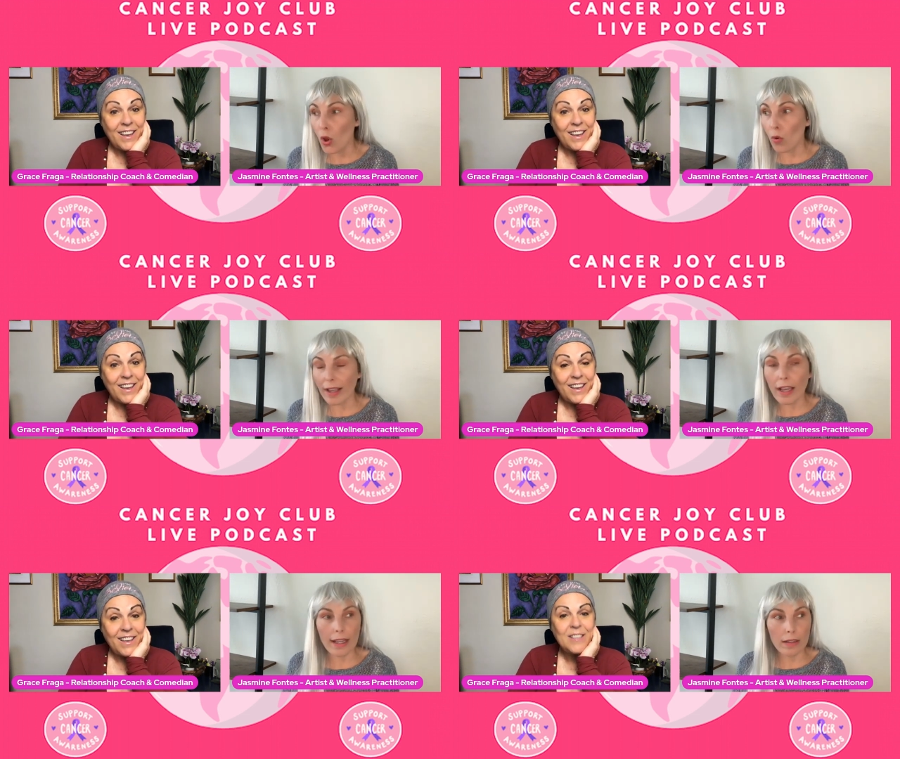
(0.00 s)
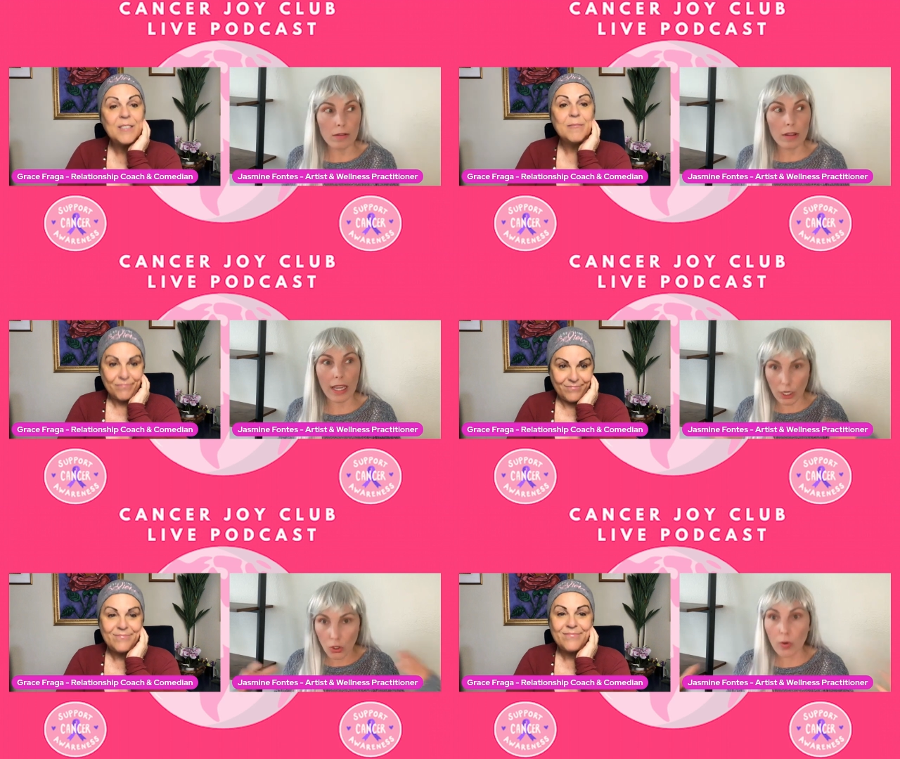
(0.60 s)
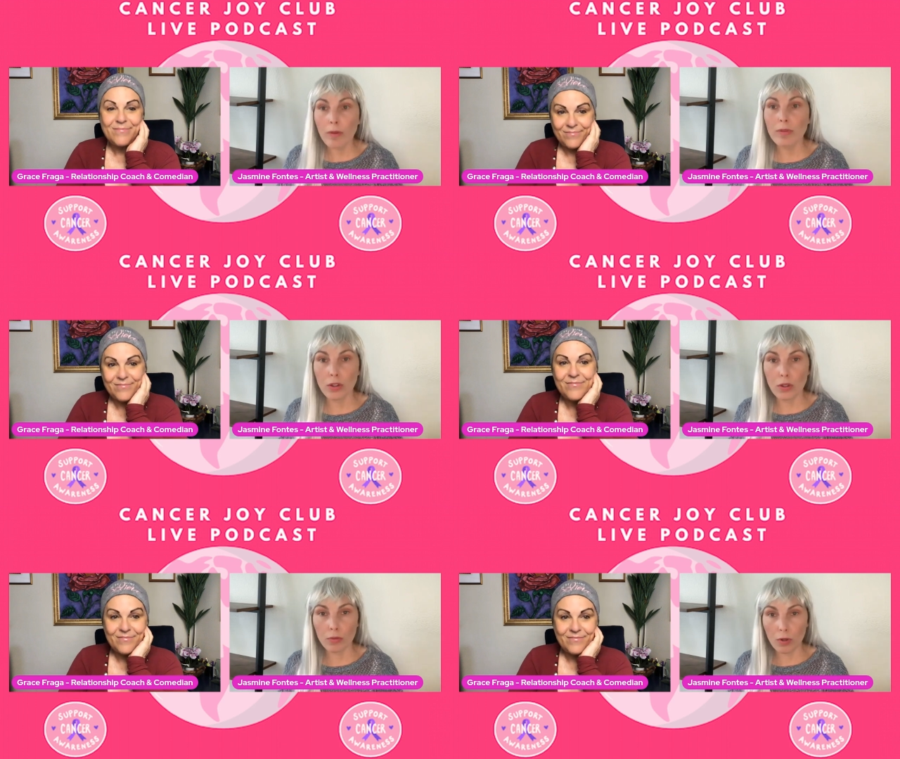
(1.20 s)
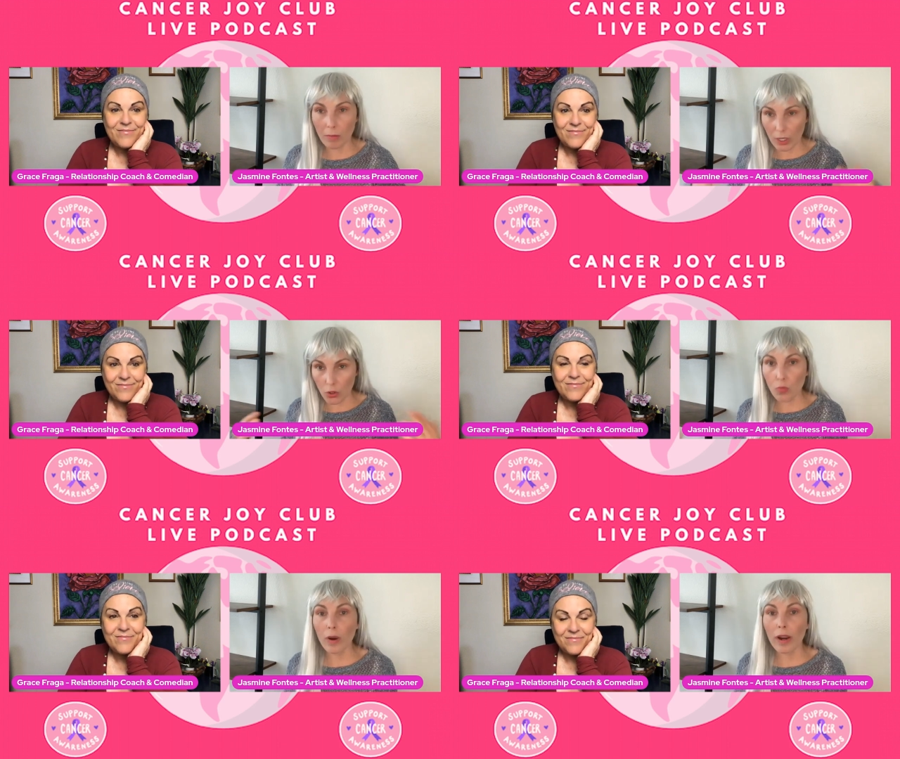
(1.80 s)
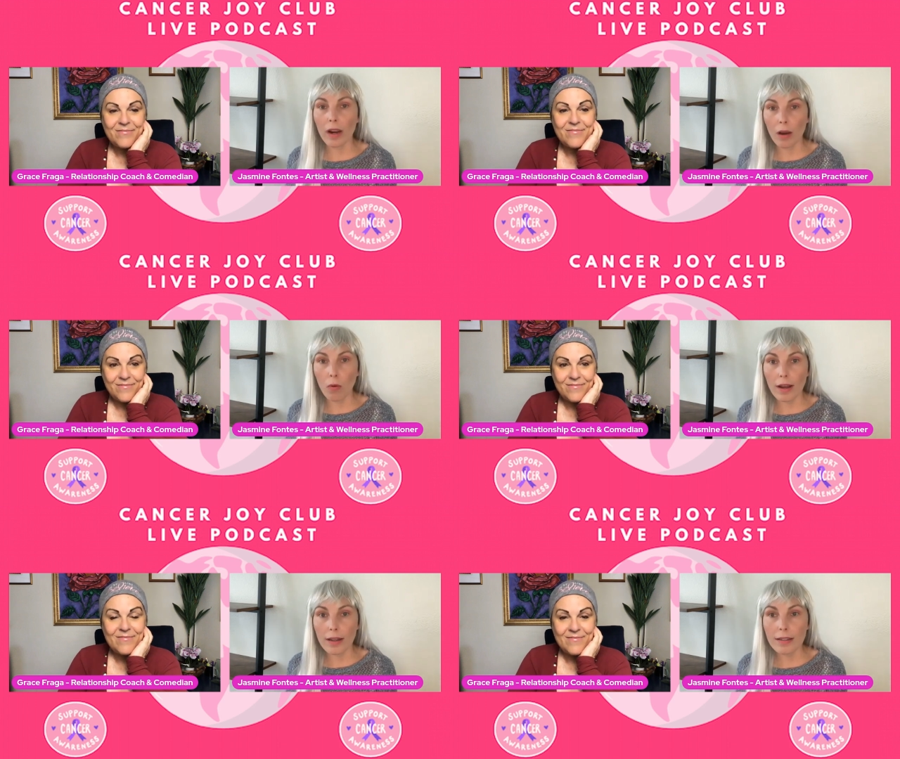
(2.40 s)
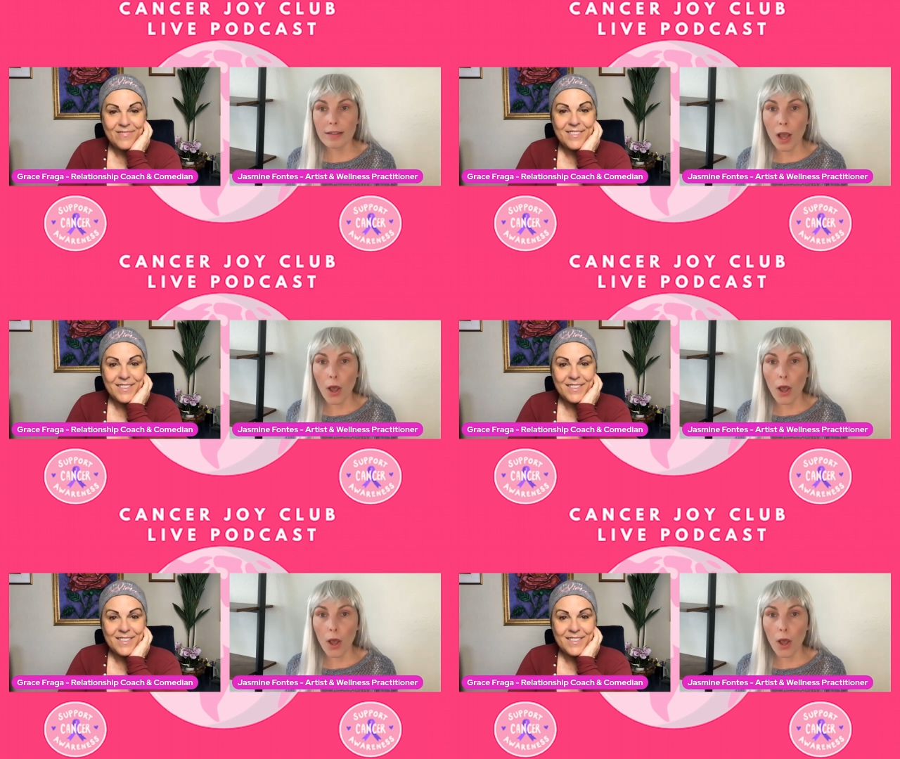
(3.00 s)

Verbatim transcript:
Speaker 1: like I like I knew I was in the room, I knew where I was,